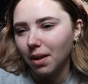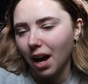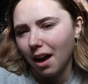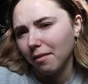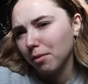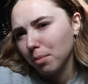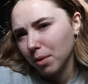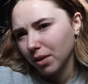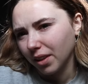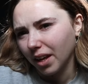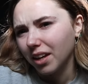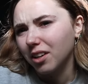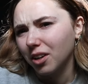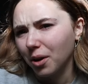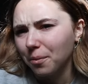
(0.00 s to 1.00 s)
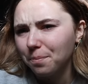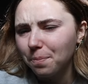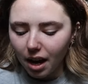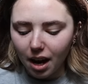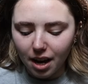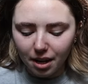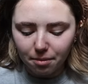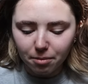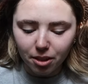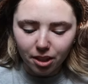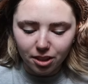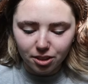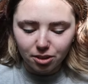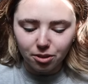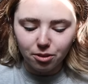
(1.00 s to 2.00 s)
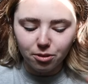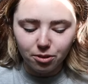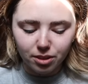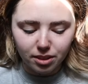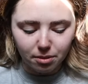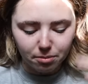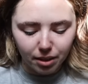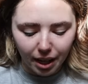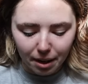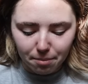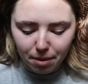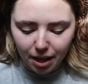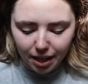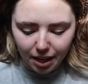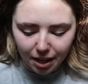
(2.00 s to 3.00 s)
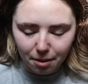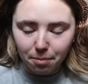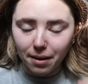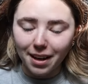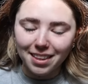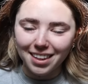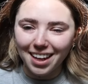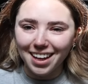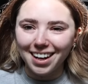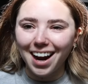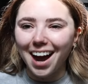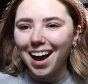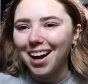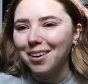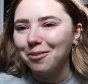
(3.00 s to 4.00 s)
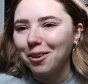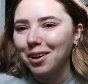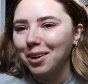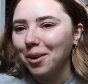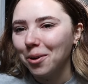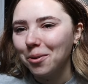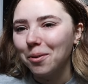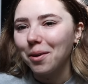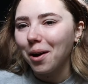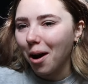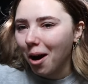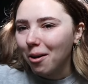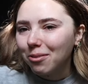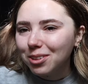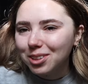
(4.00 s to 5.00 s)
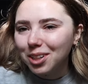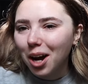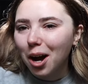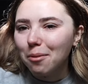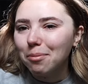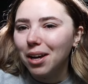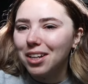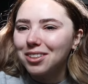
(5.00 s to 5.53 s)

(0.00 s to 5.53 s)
have a birthday, you know? I'm gonna do some light makeup and then I wanna go to a coffee shop